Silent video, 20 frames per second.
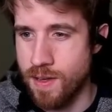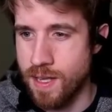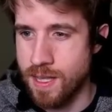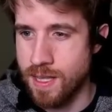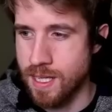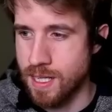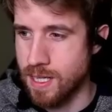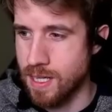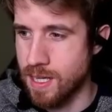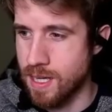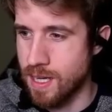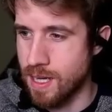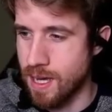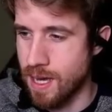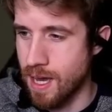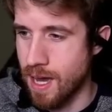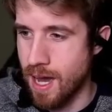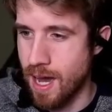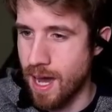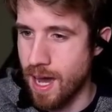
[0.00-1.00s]
And like,
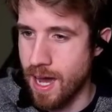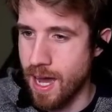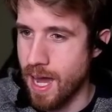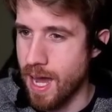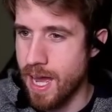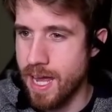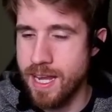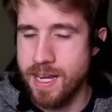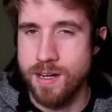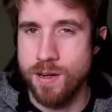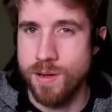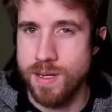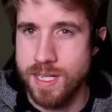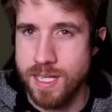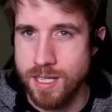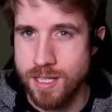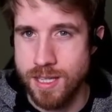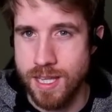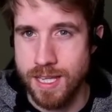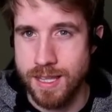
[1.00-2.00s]
I had no
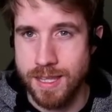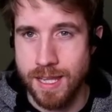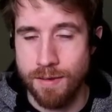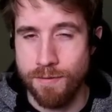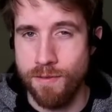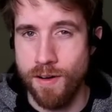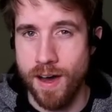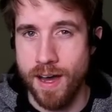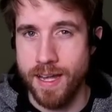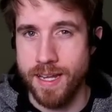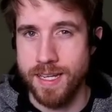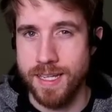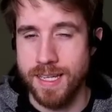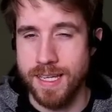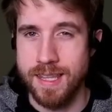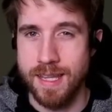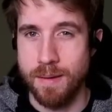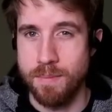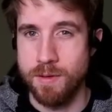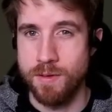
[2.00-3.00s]
idea that they fought
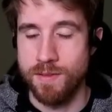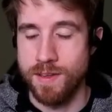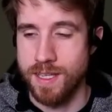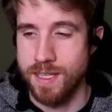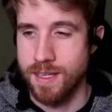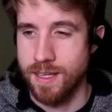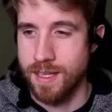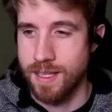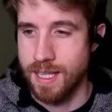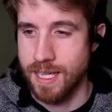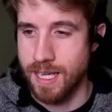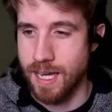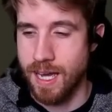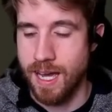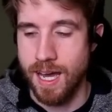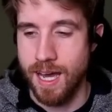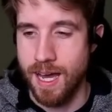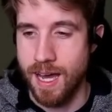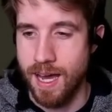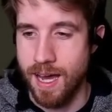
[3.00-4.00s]
in that movie. Like,
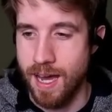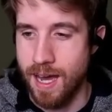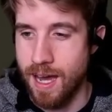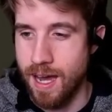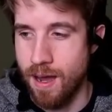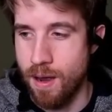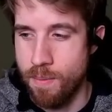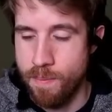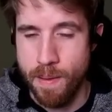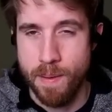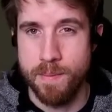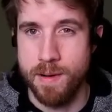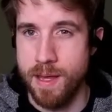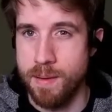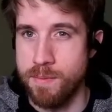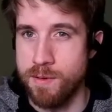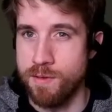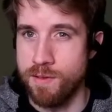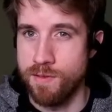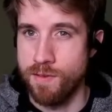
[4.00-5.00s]
I remember
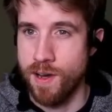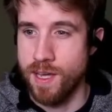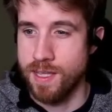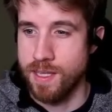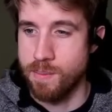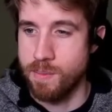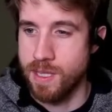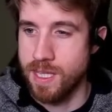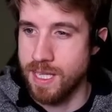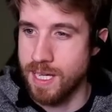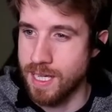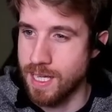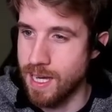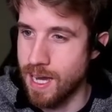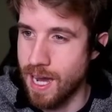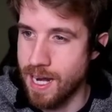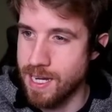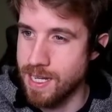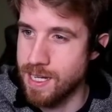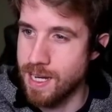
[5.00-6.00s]
that movie fondly, but like,
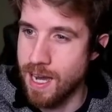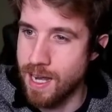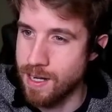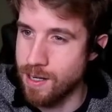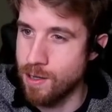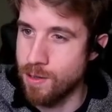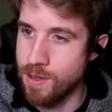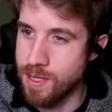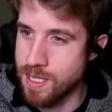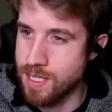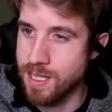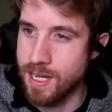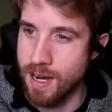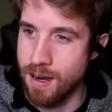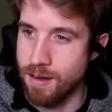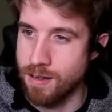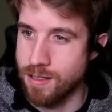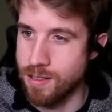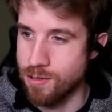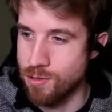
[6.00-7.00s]
I did not know this
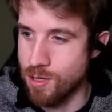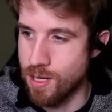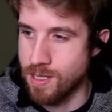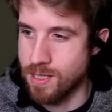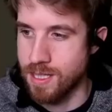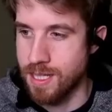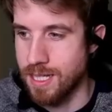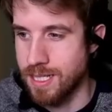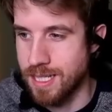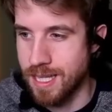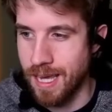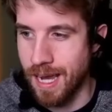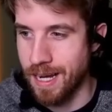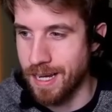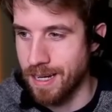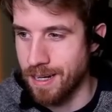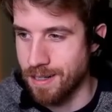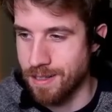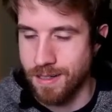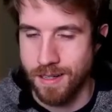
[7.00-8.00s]
character translated to that
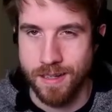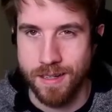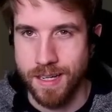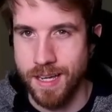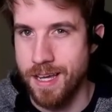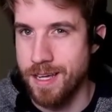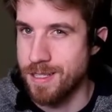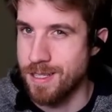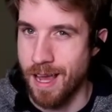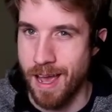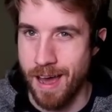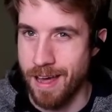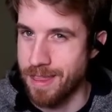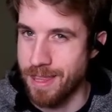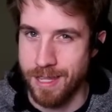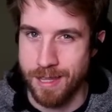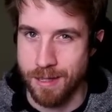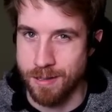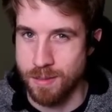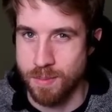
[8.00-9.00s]
character. I
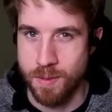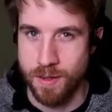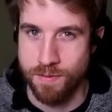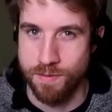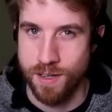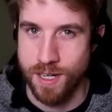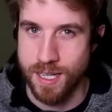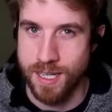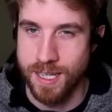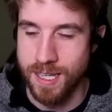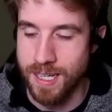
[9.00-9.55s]
thought that was pretty funny.